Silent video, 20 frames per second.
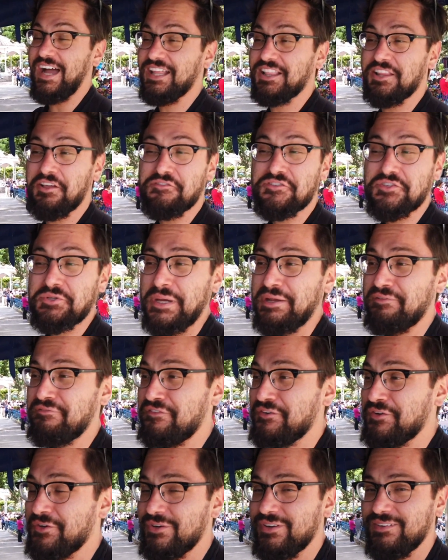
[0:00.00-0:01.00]
I love street
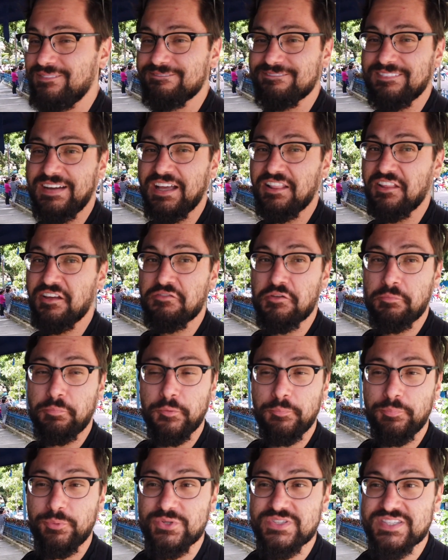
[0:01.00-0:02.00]
food I love
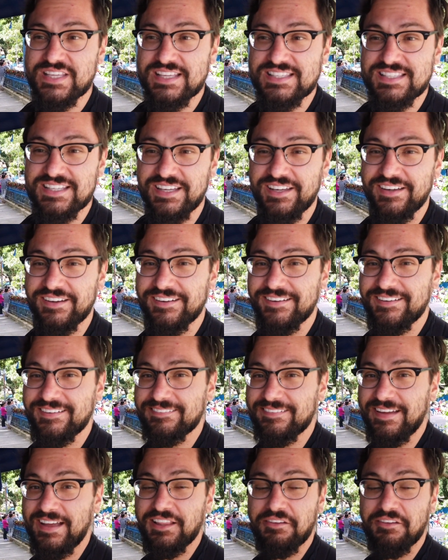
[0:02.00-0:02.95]
the people here